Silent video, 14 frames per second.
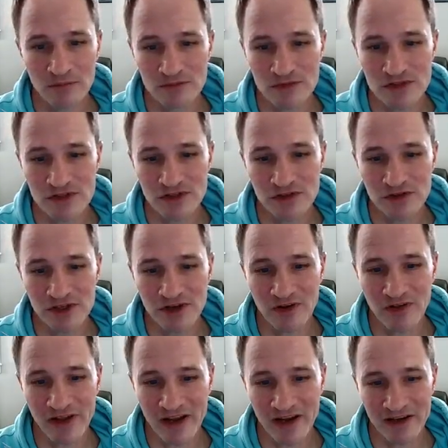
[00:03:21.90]
So
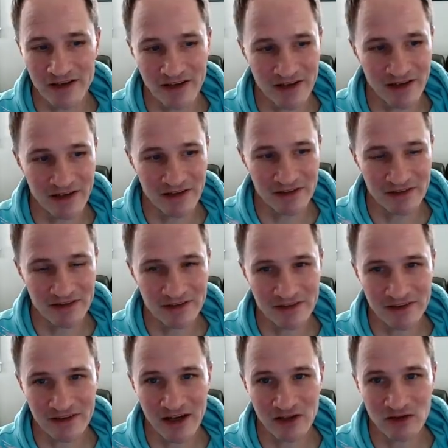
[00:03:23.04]
like
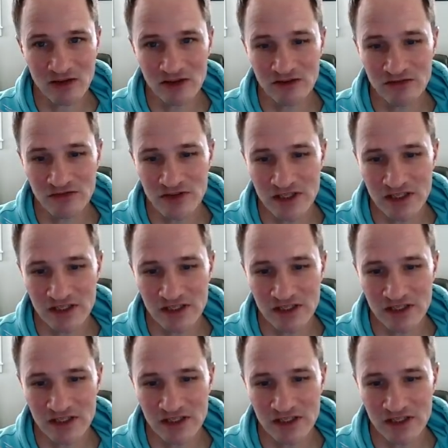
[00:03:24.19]
I love